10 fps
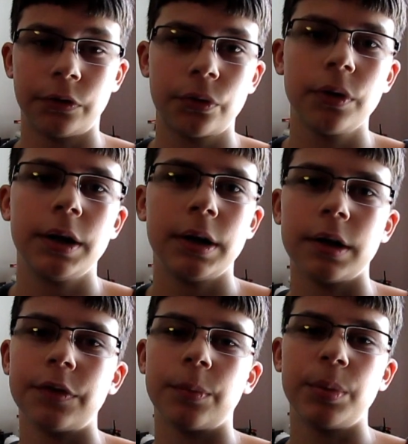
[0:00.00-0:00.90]
screen and
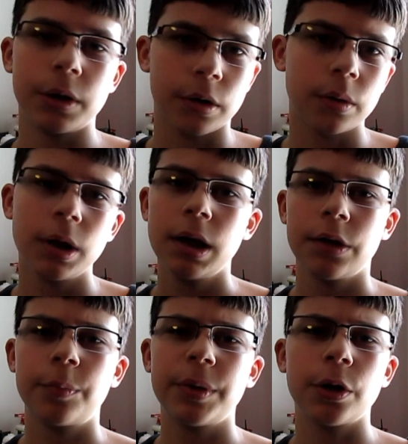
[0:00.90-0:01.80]
it's a
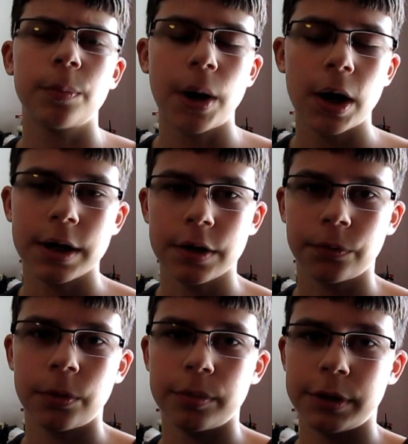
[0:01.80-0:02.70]
bigger body as
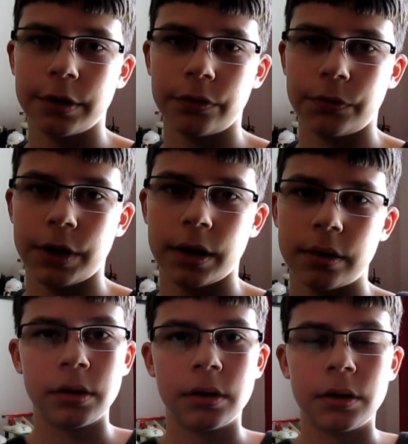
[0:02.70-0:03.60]
well because of that.
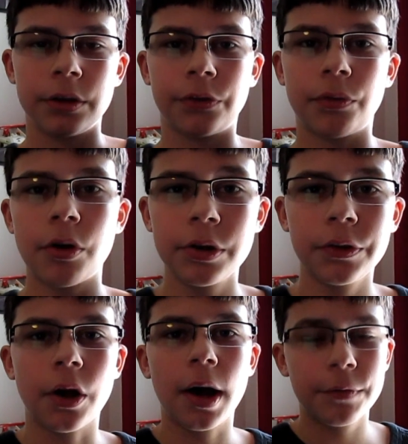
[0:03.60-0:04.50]
This phone is
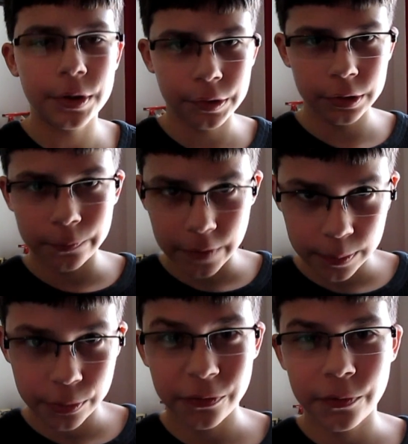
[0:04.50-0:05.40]
obviously
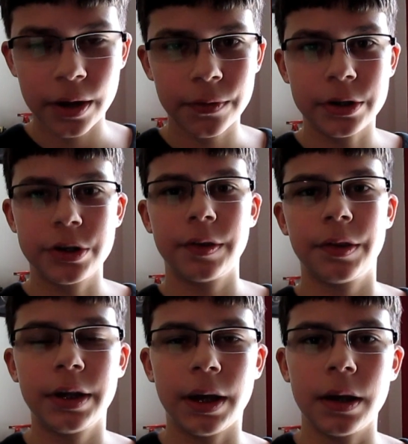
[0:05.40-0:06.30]
5.5 inches,
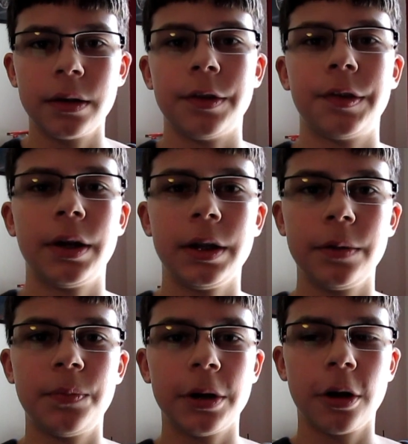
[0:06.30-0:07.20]
again, the slightly
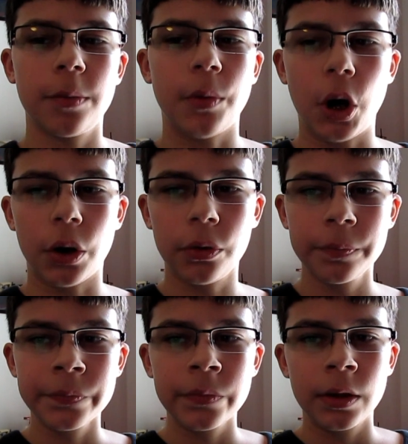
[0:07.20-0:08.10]
bigger model,
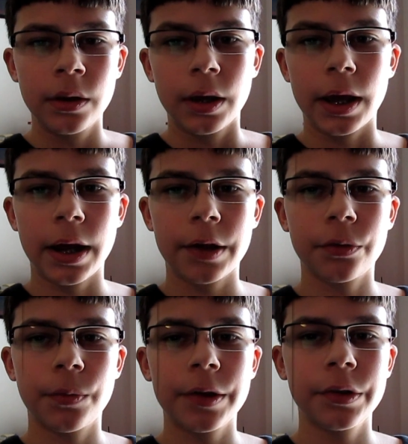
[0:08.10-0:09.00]
and has a
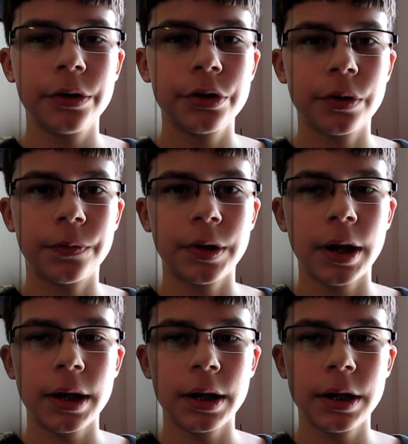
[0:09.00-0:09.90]
resolution of
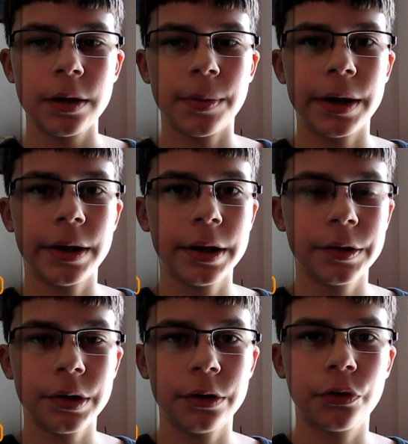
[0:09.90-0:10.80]
1080 by
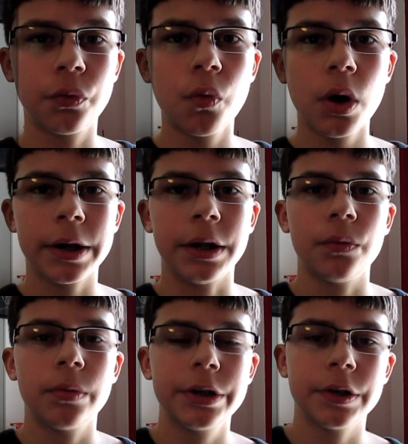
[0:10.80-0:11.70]
1920,
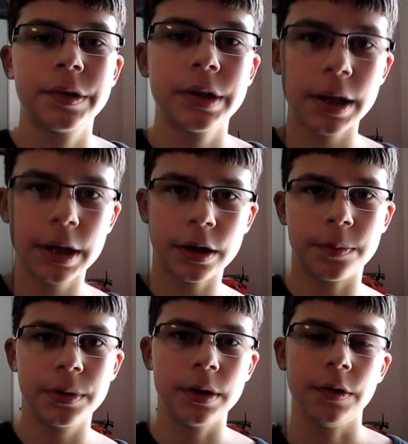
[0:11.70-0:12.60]
which is
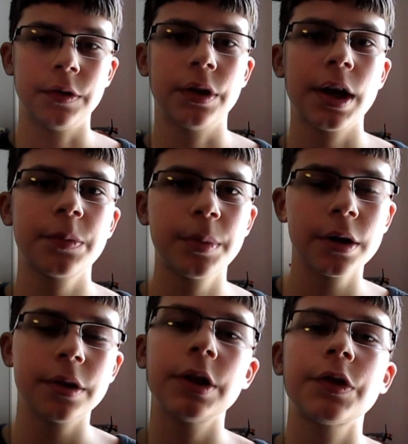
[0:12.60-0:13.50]
1080p, so that's
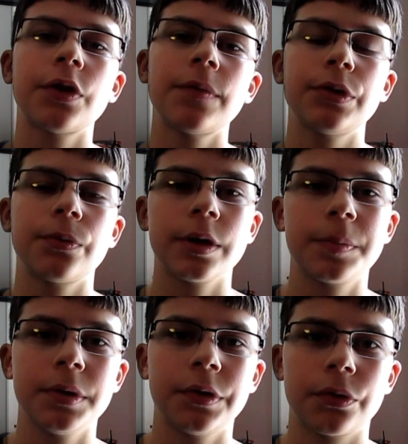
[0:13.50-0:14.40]
better than the
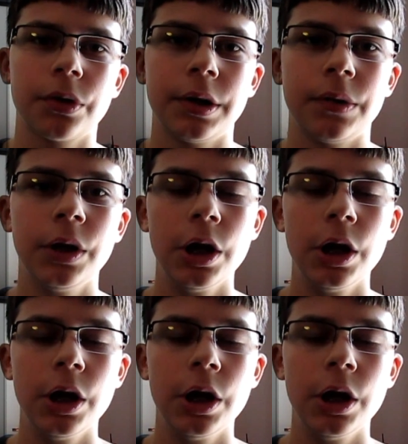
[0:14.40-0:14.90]
720p screen